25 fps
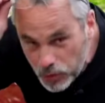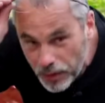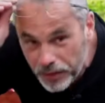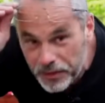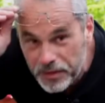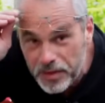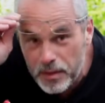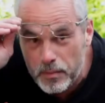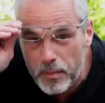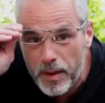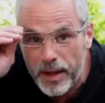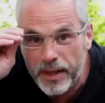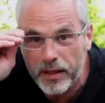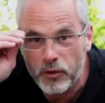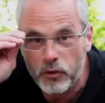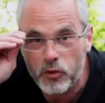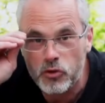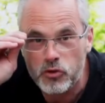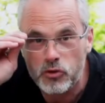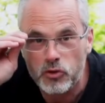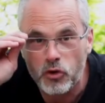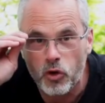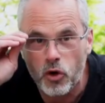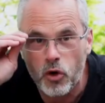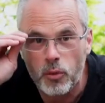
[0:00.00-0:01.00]
under the
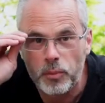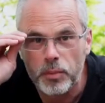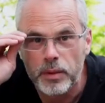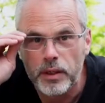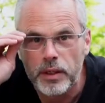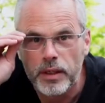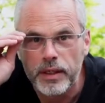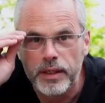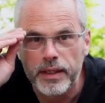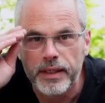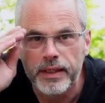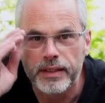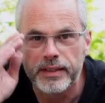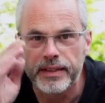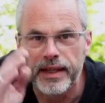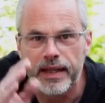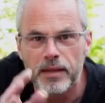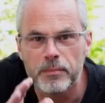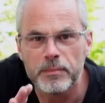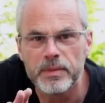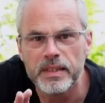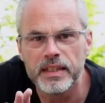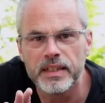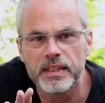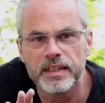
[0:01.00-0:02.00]
microscope, it
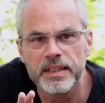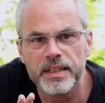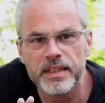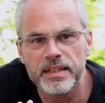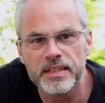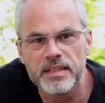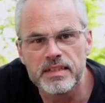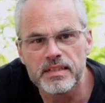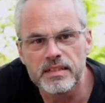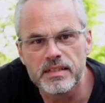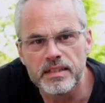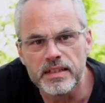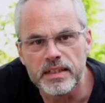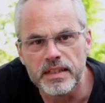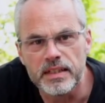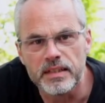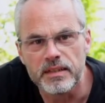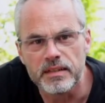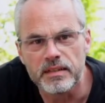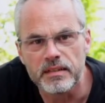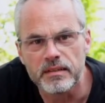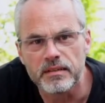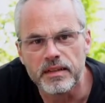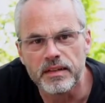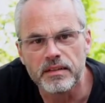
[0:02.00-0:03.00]
can be clearly
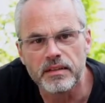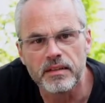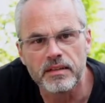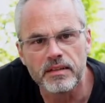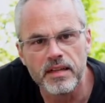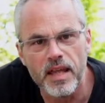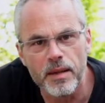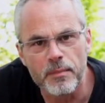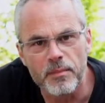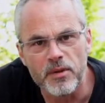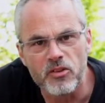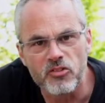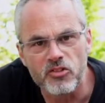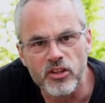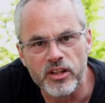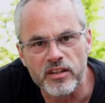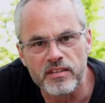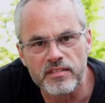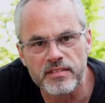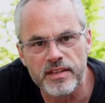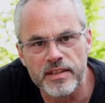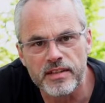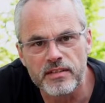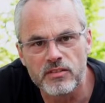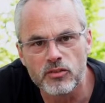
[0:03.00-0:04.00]
seen that the damage
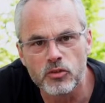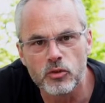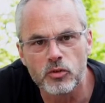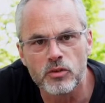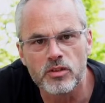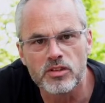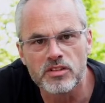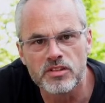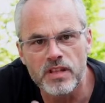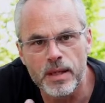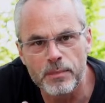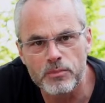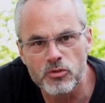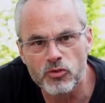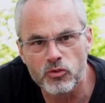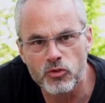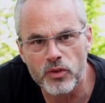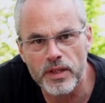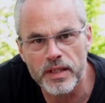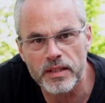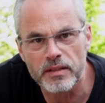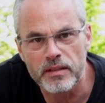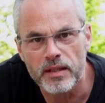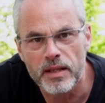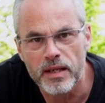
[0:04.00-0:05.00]
extends to the
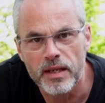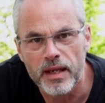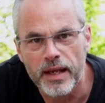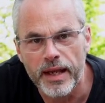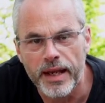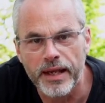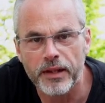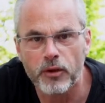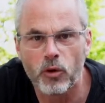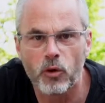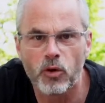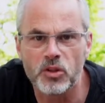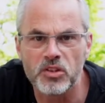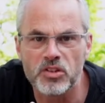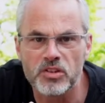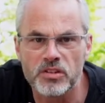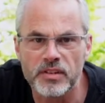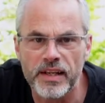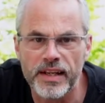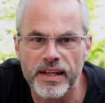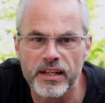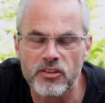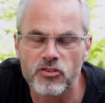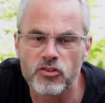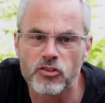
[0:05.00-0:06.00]
substrate and all
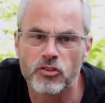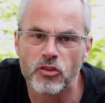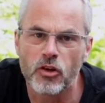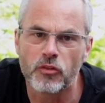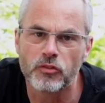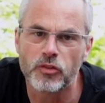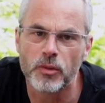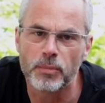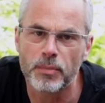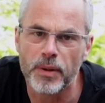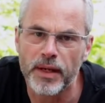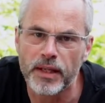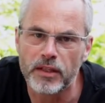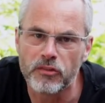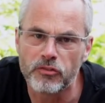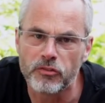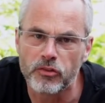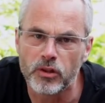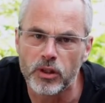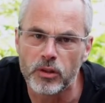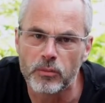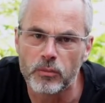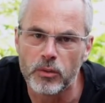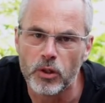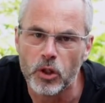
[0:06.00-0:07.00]
stages of the paint
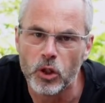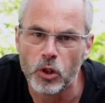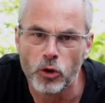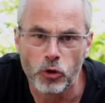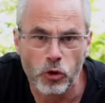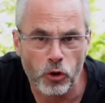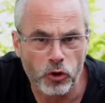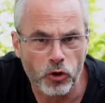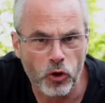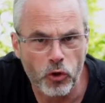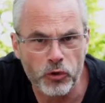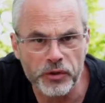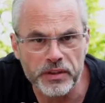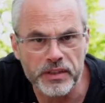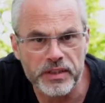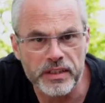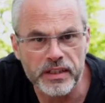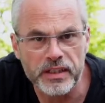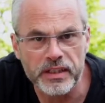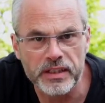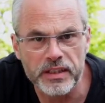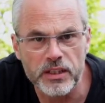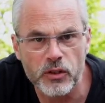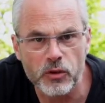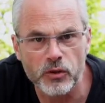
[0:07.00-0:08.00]
film. Not only the
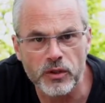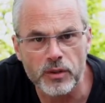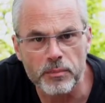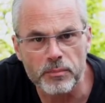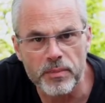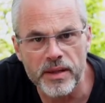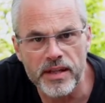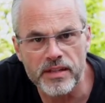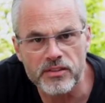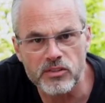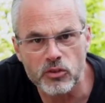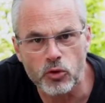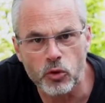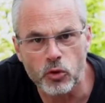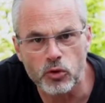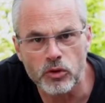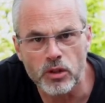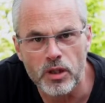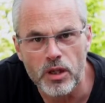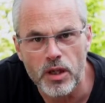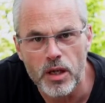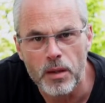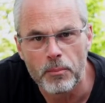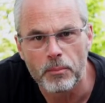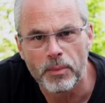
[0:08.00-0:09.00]
clear coat and base coat,
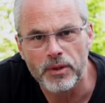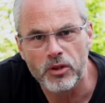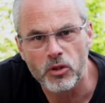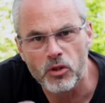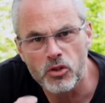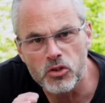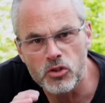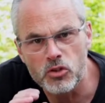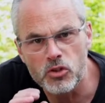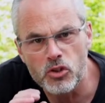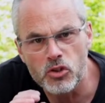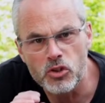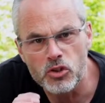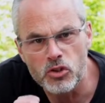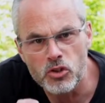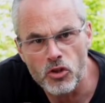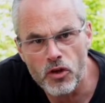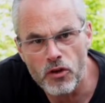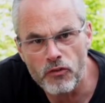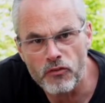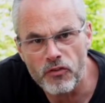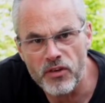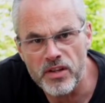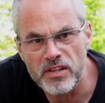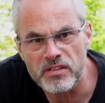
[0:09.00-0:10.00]
but also the
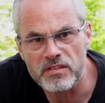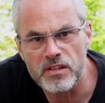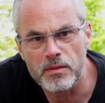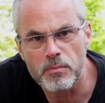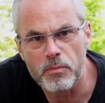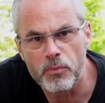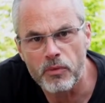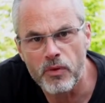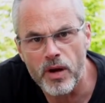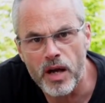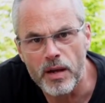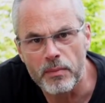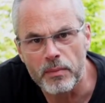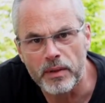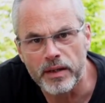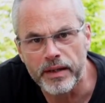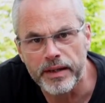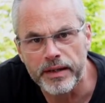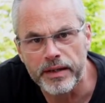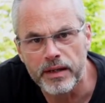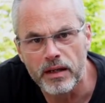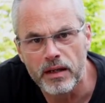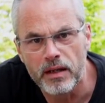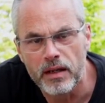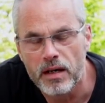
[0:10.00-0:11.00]
surface and primer
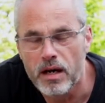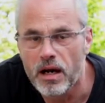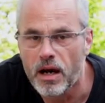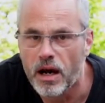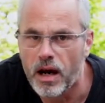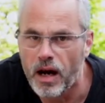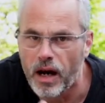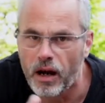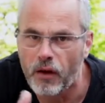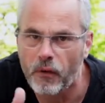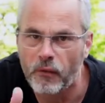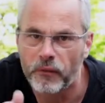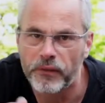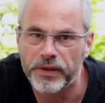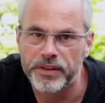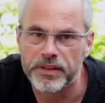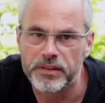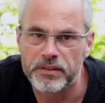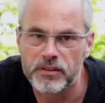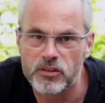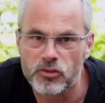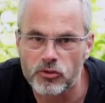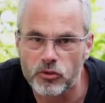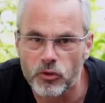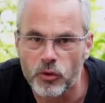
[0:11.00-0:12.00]
layer are already
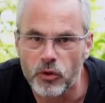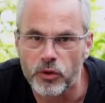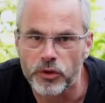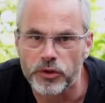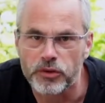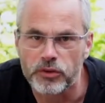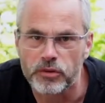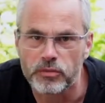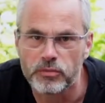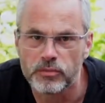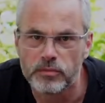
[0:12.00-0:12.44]
destroyed.